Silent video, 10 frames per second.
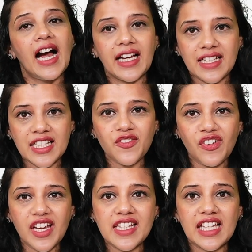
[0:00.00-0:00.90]

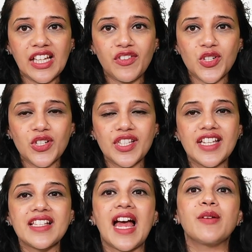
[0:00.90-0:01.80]
identifies
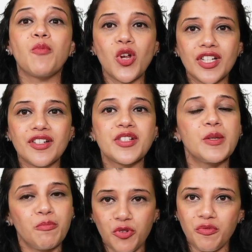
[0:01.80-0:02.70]
inefficiencies and
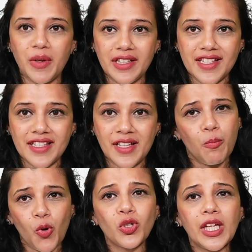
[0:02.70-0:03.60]
monitors improvements.
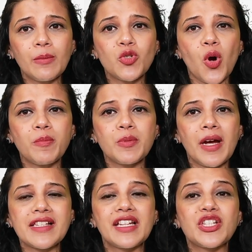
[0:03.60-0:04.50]
Both aim to
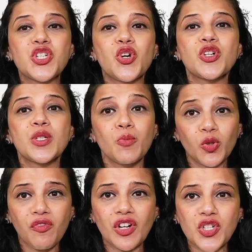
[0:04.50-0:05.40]
optimize and ensure
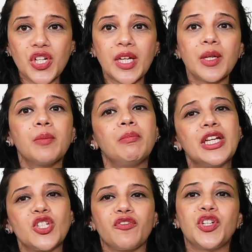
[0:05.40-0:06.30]
smooth functioning,
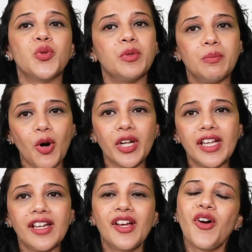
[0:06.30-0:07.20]
be it of a human
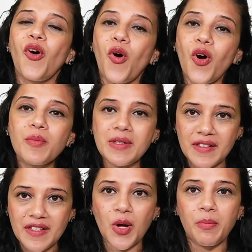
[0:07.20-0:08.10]
body or business